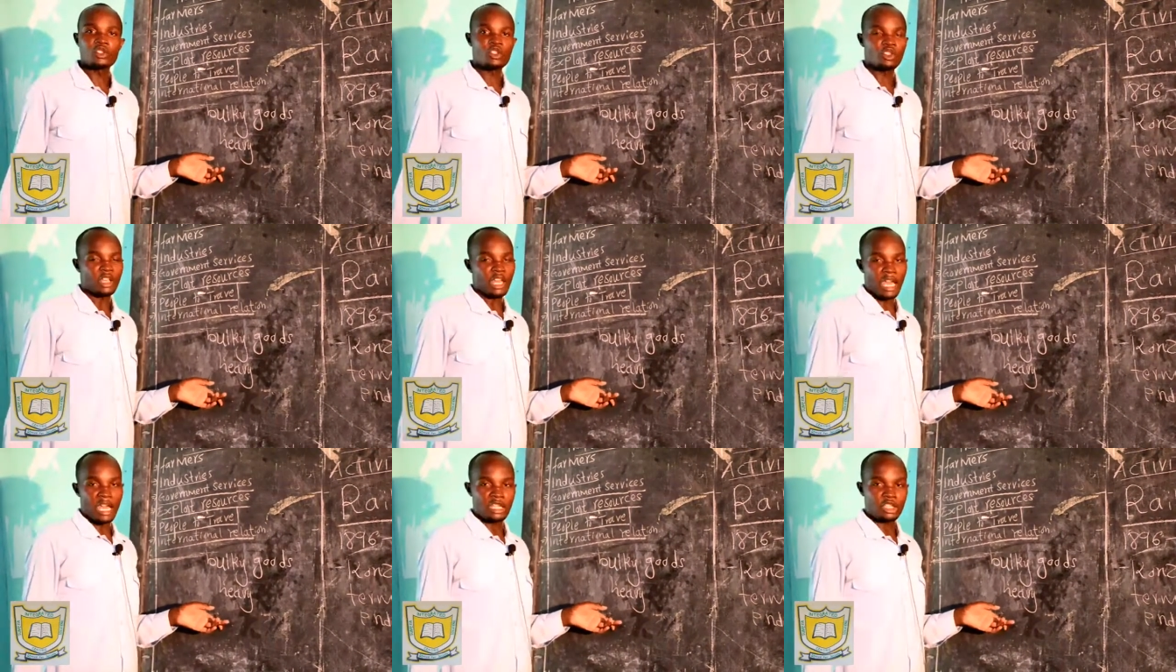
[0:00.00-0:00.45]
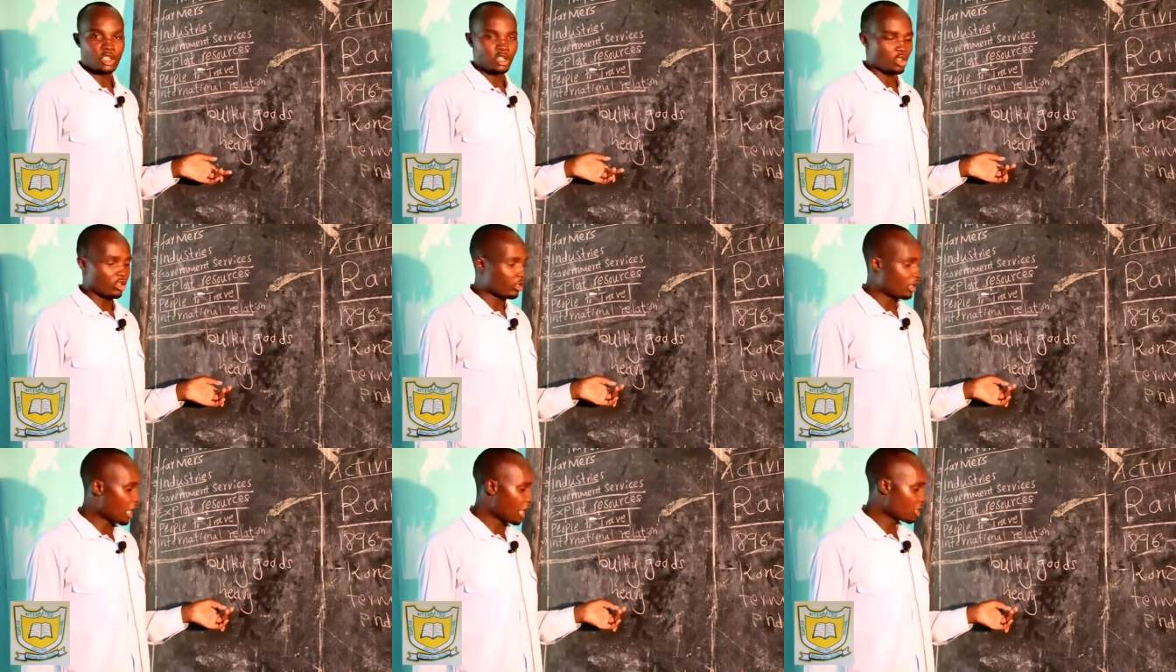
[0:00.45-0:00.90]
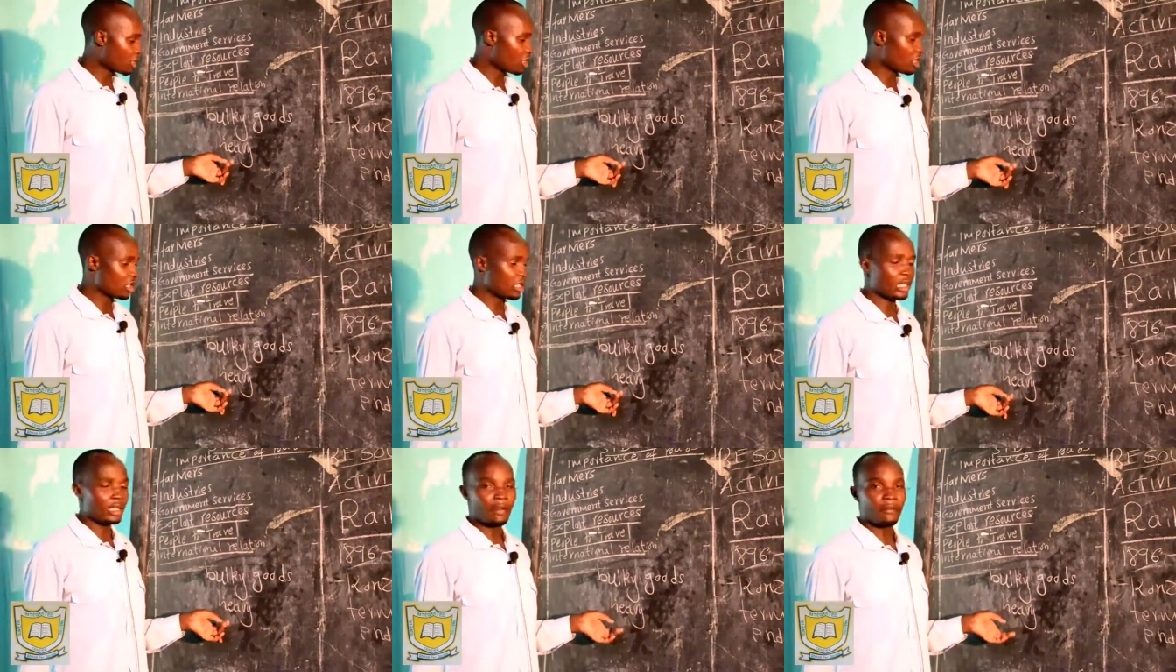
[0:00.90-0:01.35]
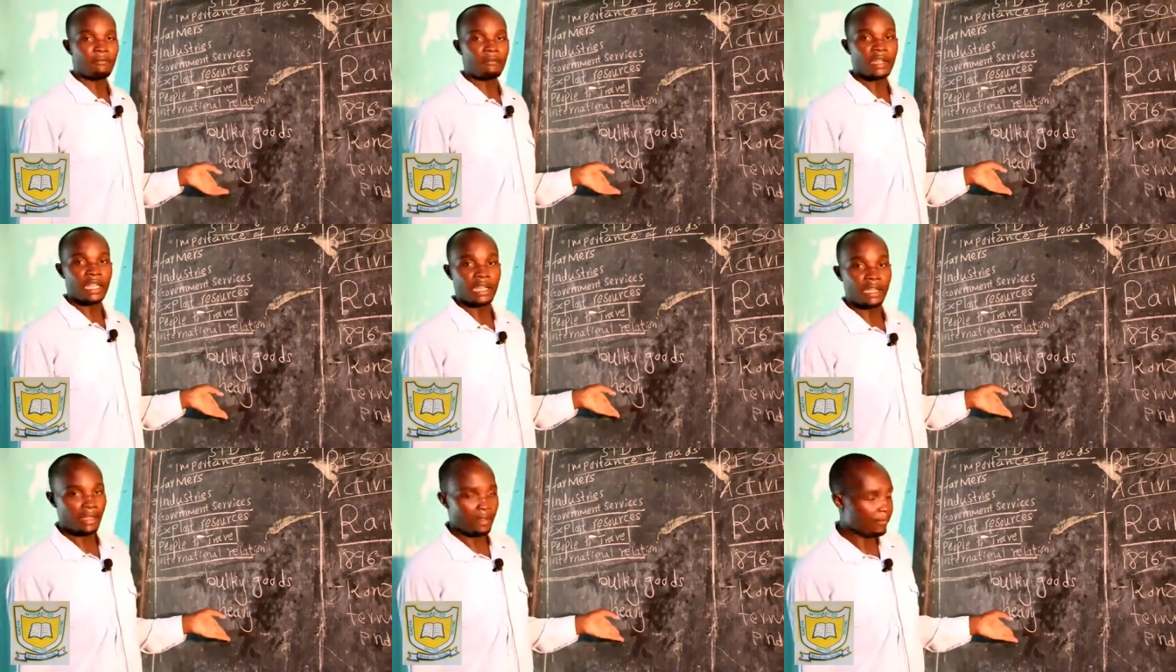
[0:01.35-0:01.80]
soda ash. Soda ash is
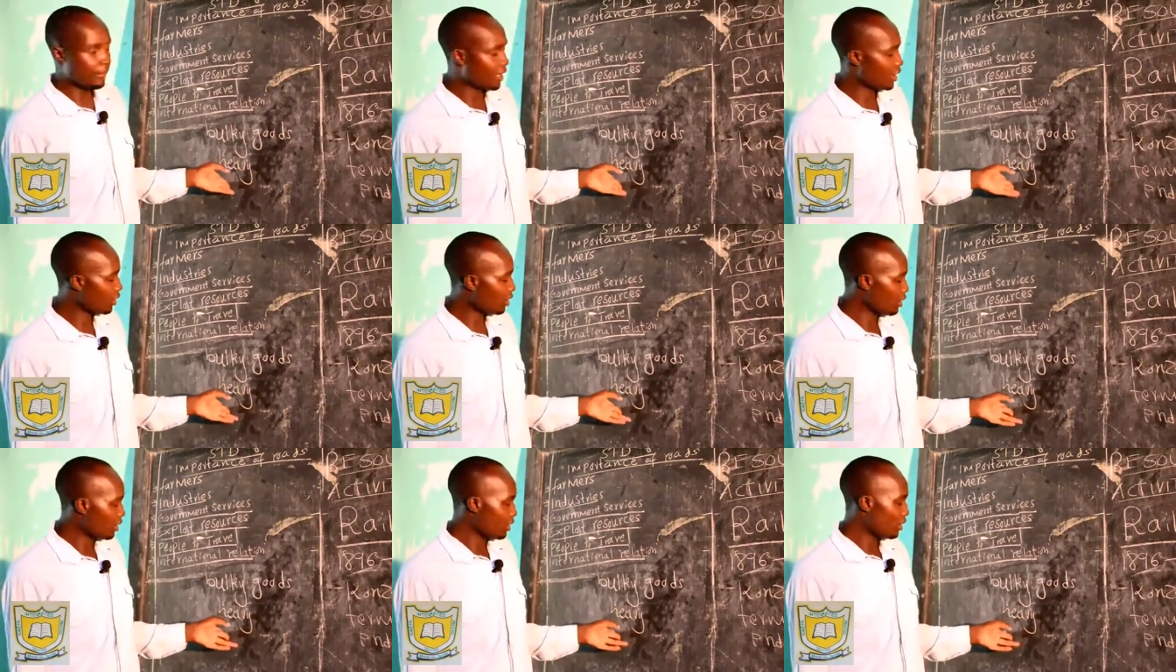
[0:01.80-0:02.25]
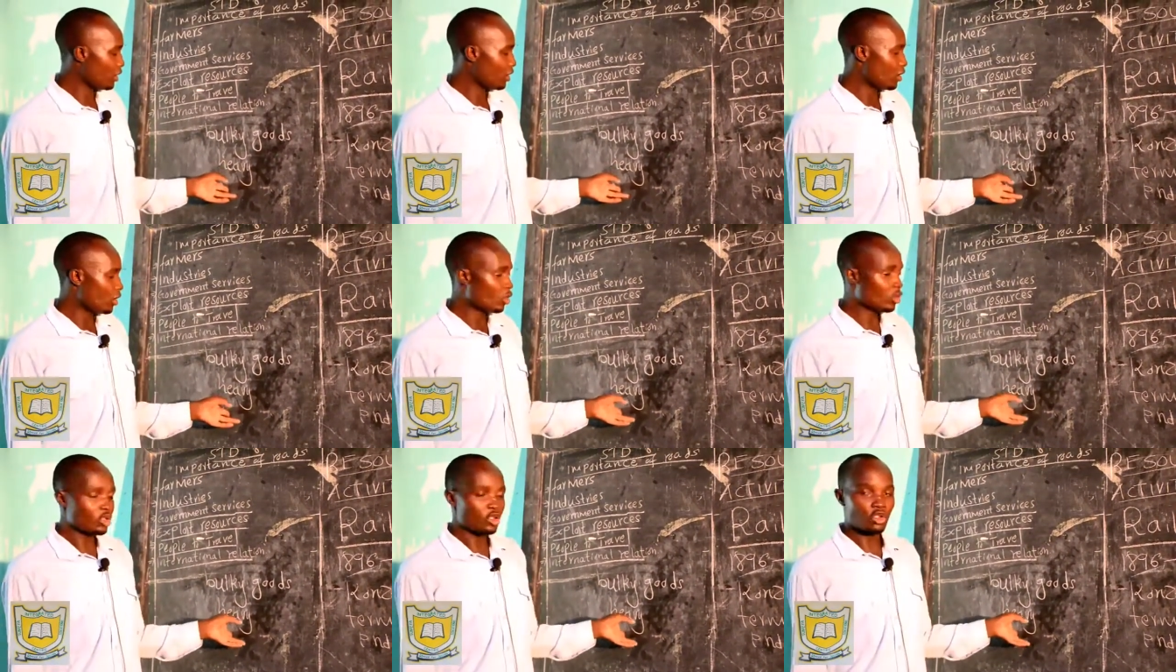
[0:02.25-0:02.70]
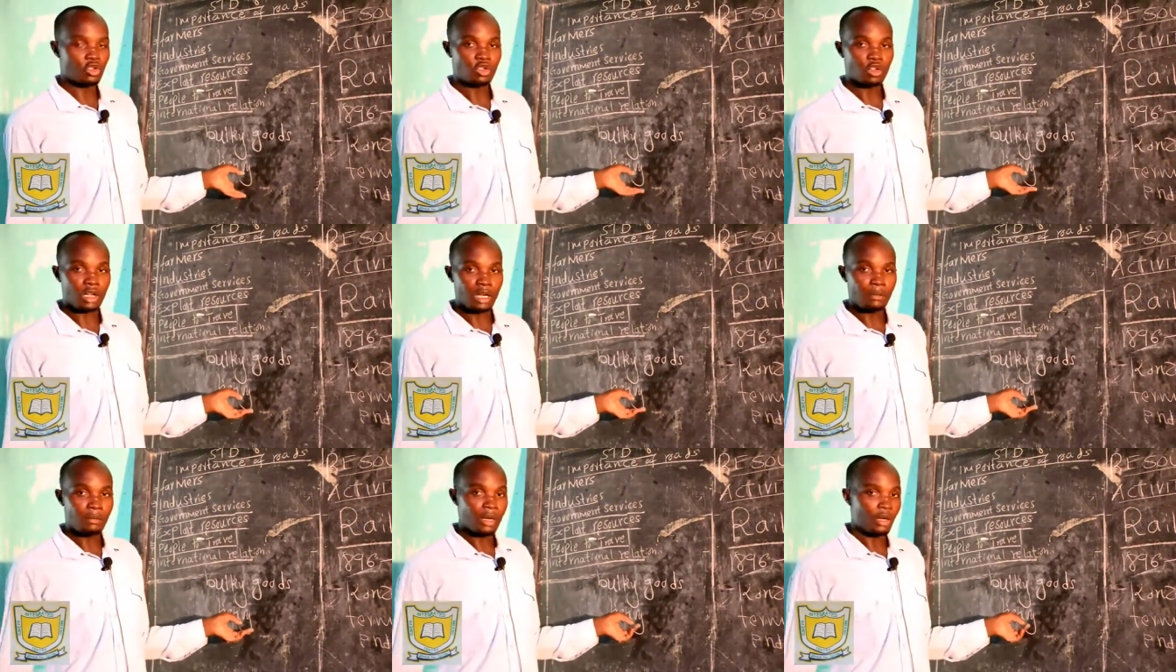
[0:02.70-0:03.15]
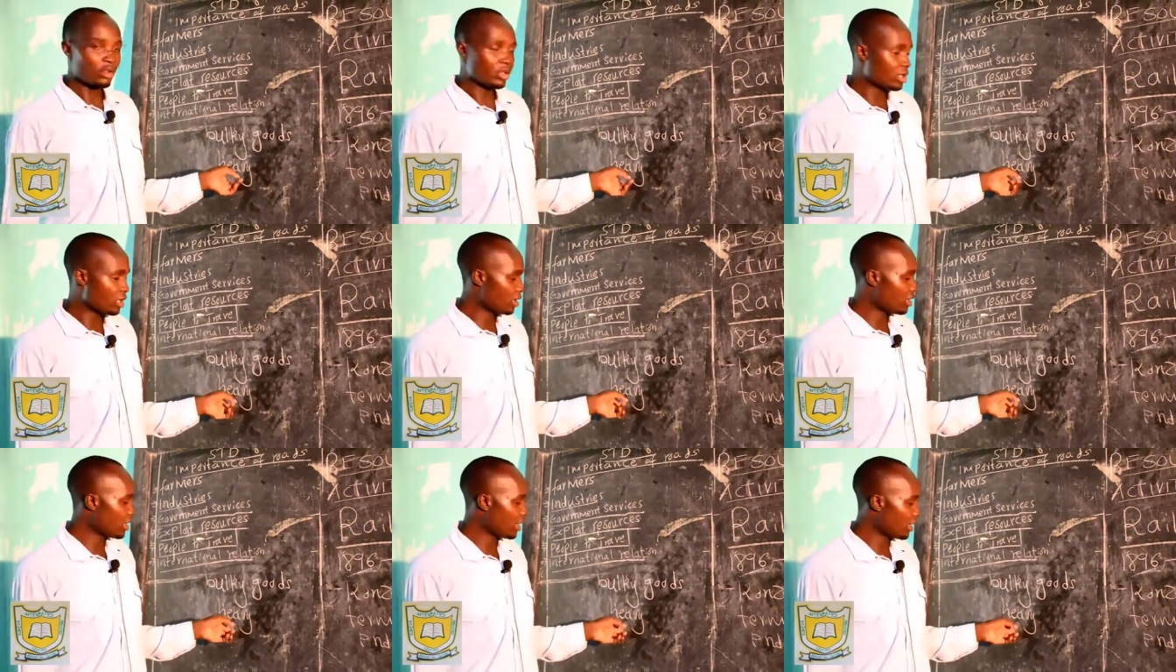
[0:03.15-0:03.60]
very heavy. Then also talk about the